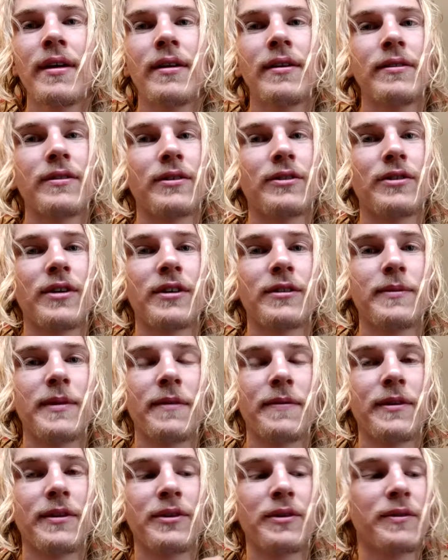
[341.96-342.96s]
So trust me,
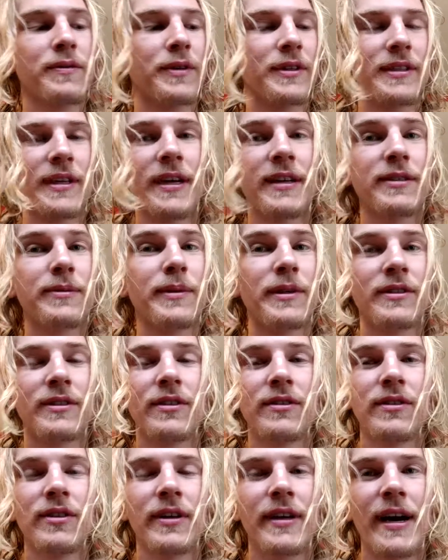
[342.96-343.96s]
if you're doing for textbooks,
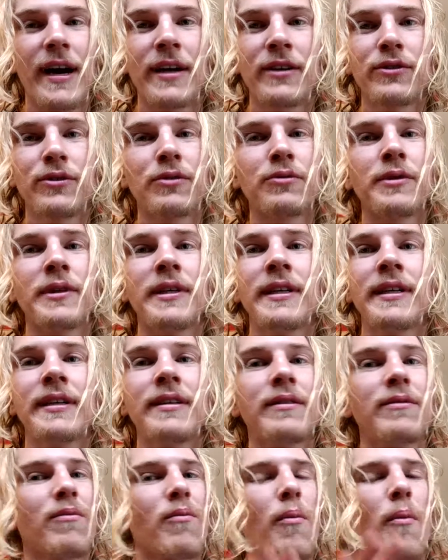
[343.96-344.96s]
it's your casual
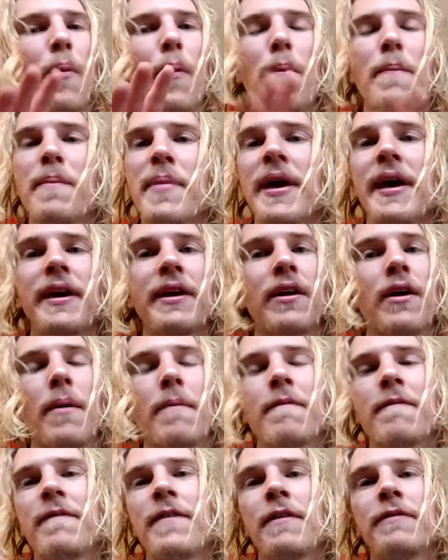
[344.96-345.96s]
reading, pick it
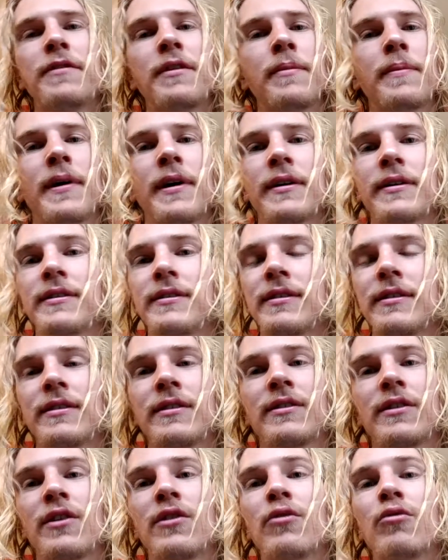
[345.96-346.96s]
up. $50
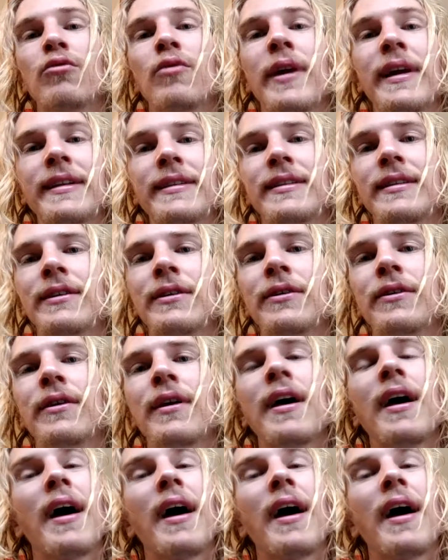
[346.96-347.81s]
is a great deal.